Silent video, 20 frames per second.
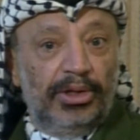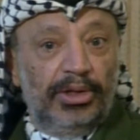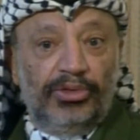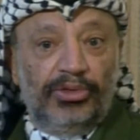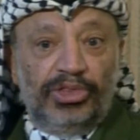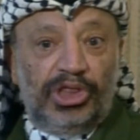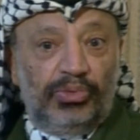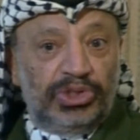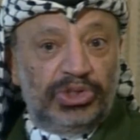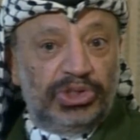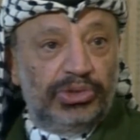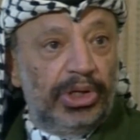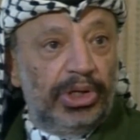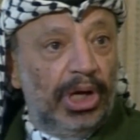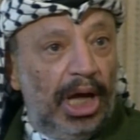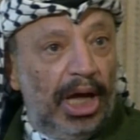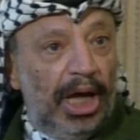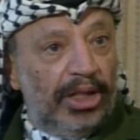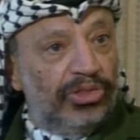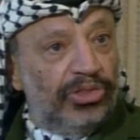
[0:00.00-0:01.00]
There was,
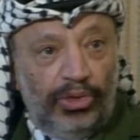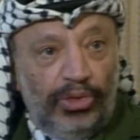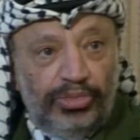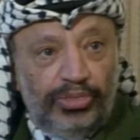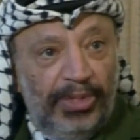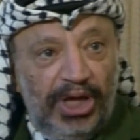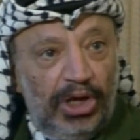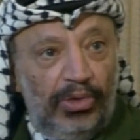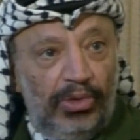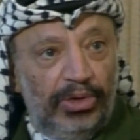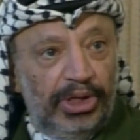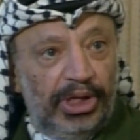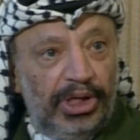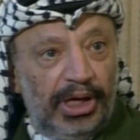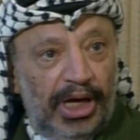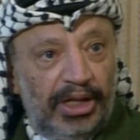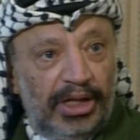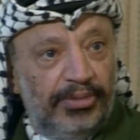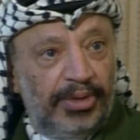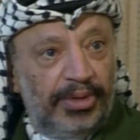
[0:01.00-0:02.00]
and not me only
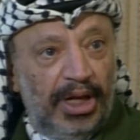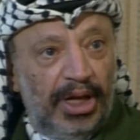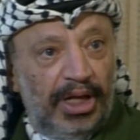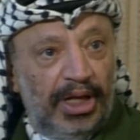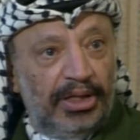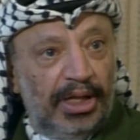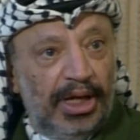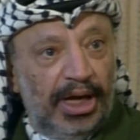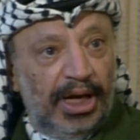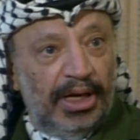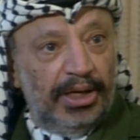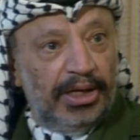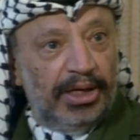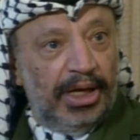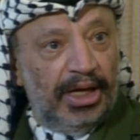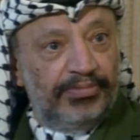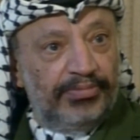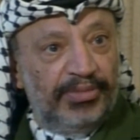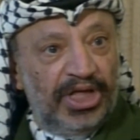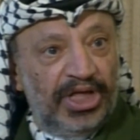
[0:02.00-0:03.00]

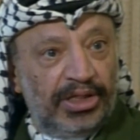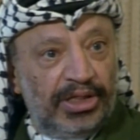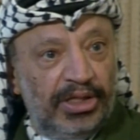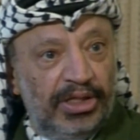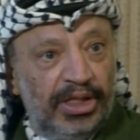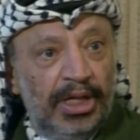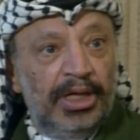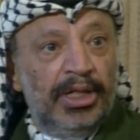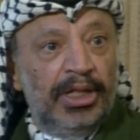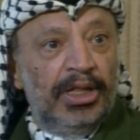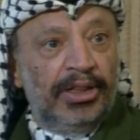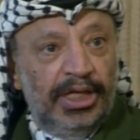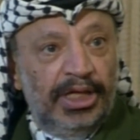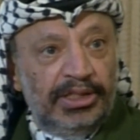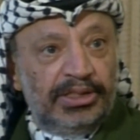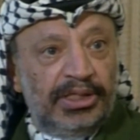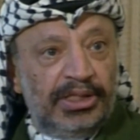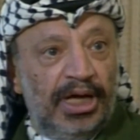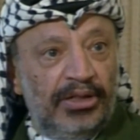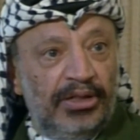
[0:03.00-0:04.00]
had mentioned it.
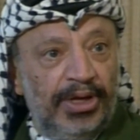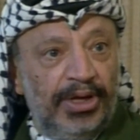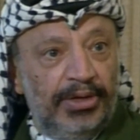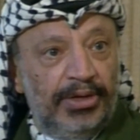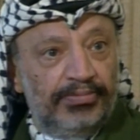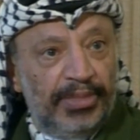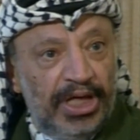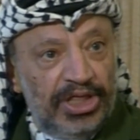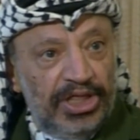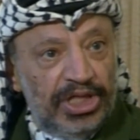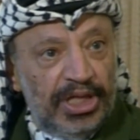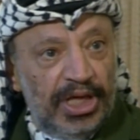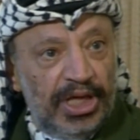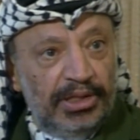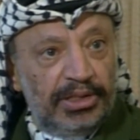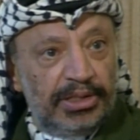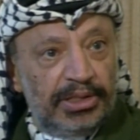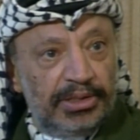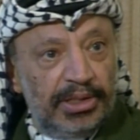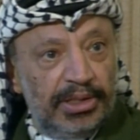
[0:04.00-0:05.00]
This had been
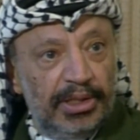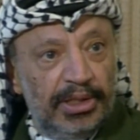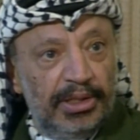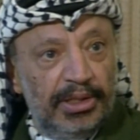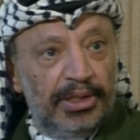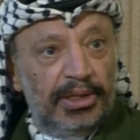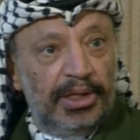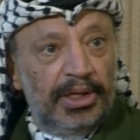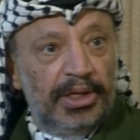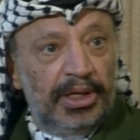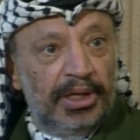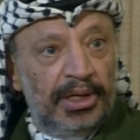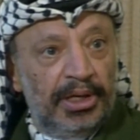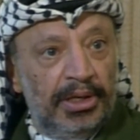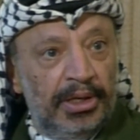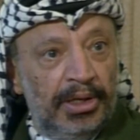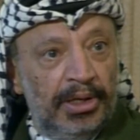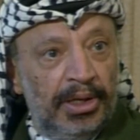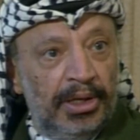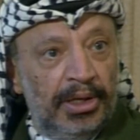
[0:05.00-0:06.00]
mentioned
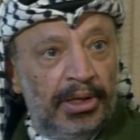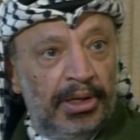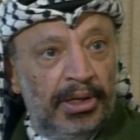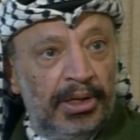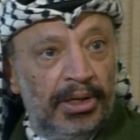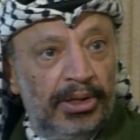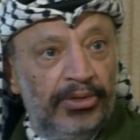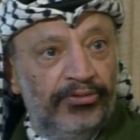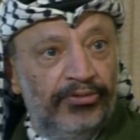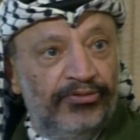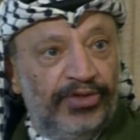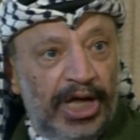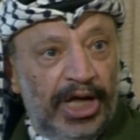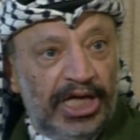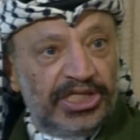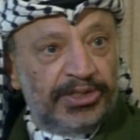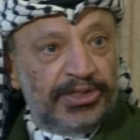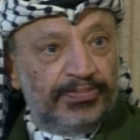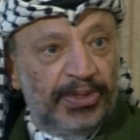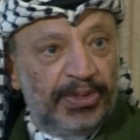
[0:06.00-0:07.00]
in
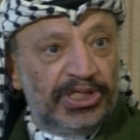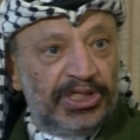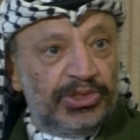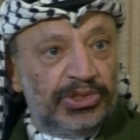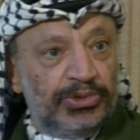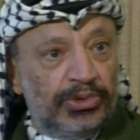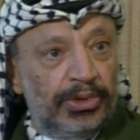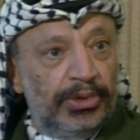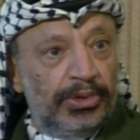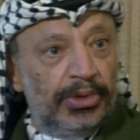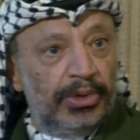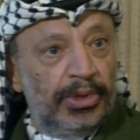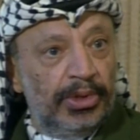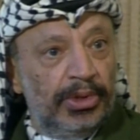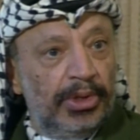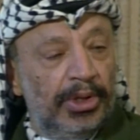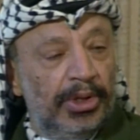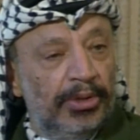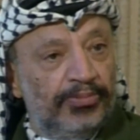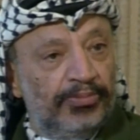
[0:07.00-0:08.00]
fast peace
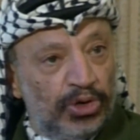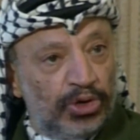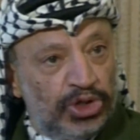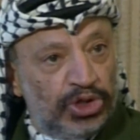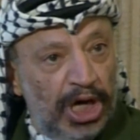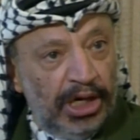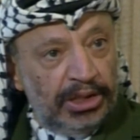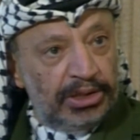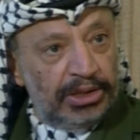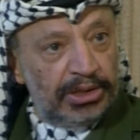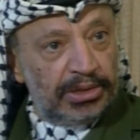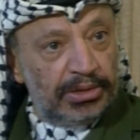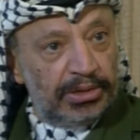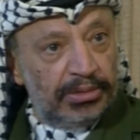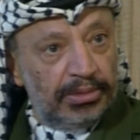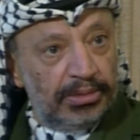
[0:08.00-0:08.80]
projects,